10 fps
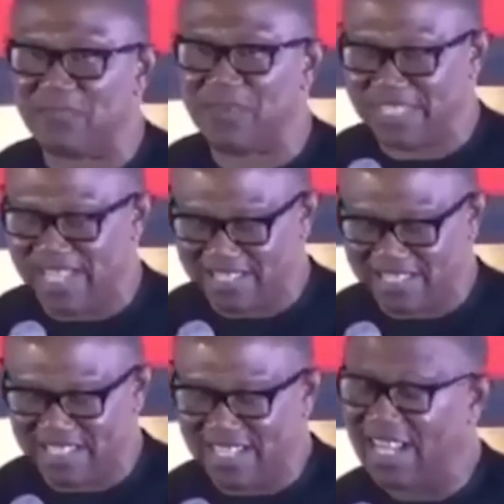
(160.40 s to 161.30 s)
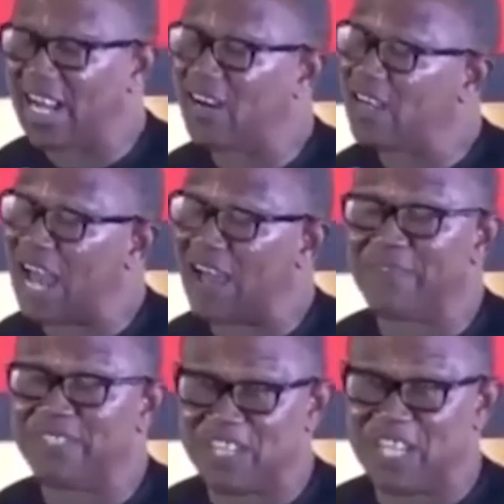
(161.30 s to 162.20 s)
Britain, he doesn't have
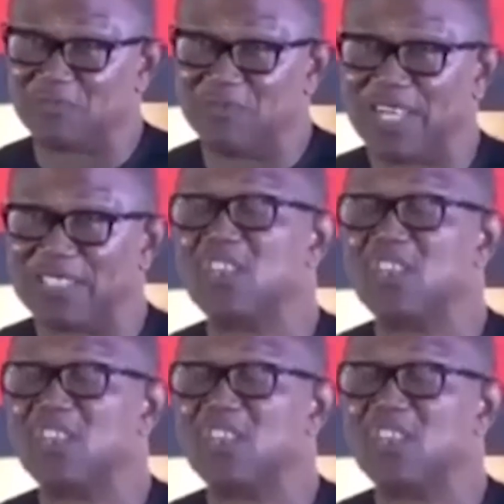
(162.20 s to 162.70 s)
military experience.